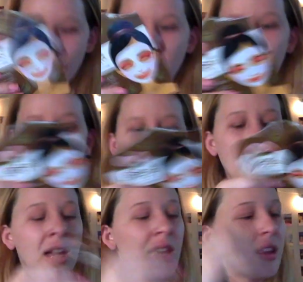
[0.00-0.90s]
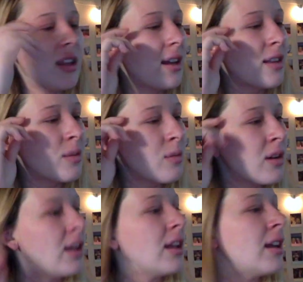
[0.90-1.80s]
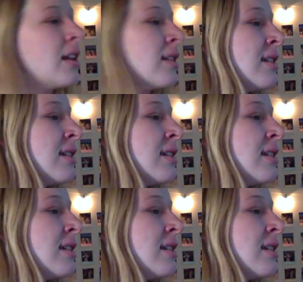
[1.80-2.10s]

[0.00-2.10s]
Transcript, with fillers: Um, the next one is the